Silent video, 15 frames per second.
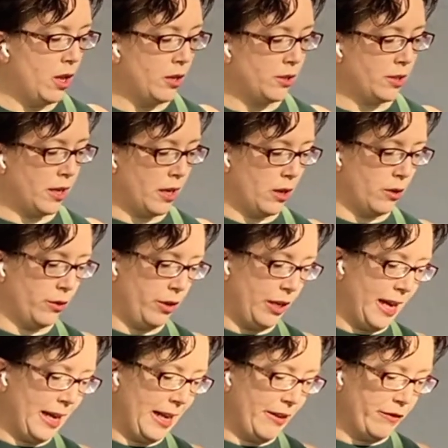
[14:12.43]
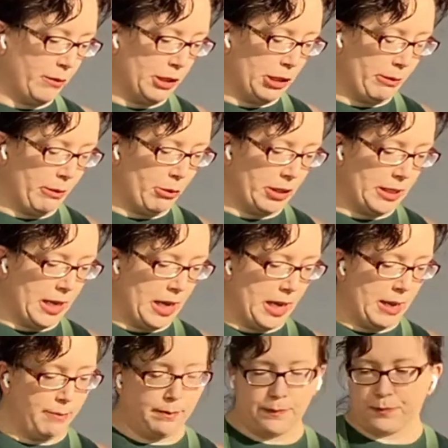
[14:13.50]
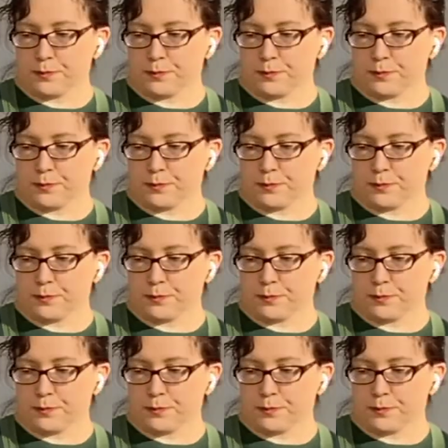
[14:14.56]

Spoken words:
So you got to give them a little bit more time.